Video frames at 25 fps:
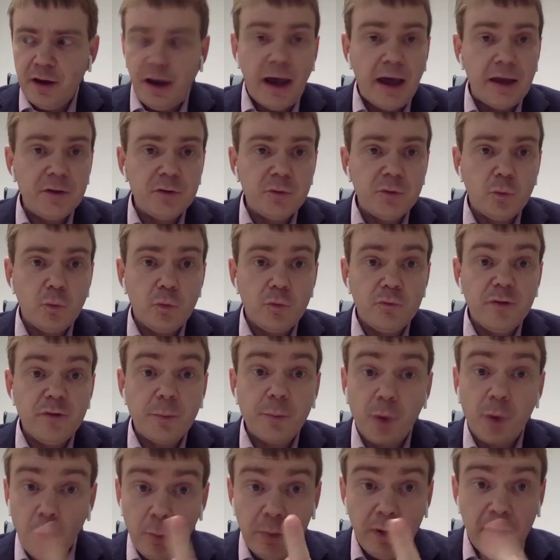And
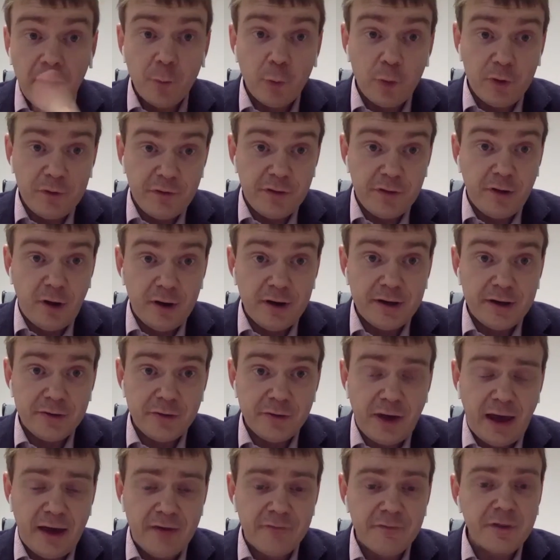the problem we're starting
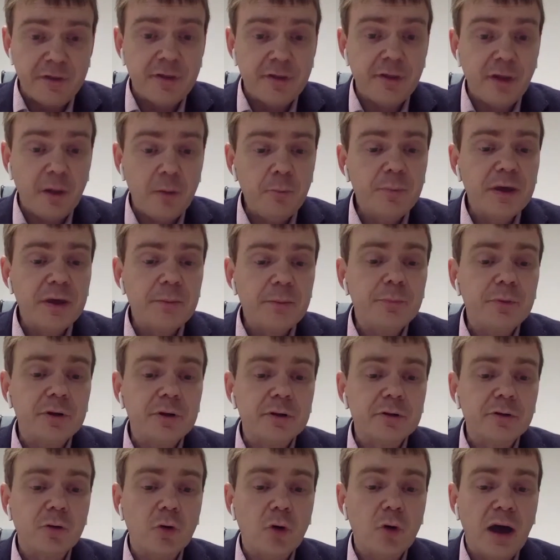to have is some
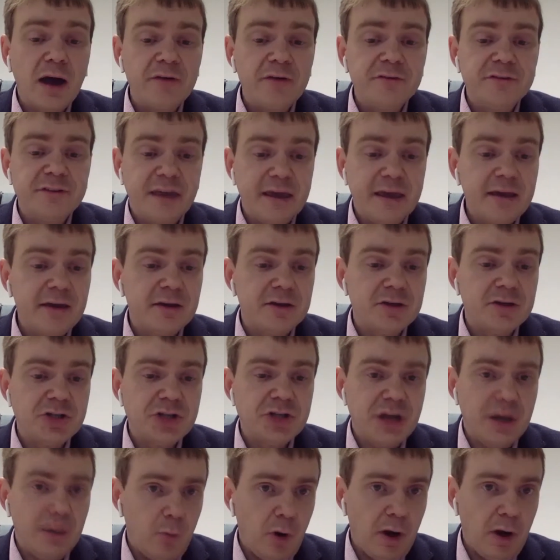people who have taken
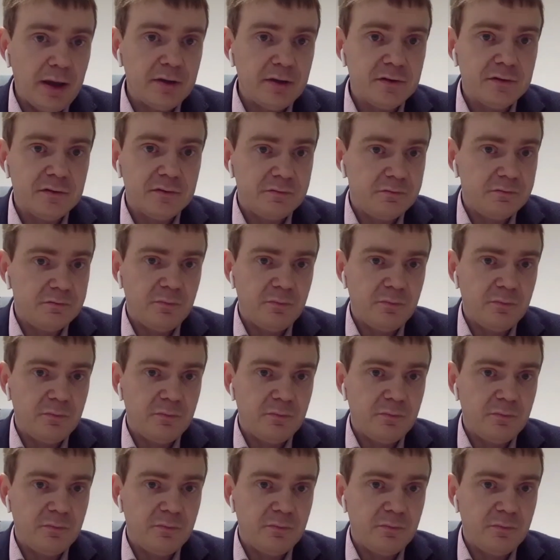ShareMine,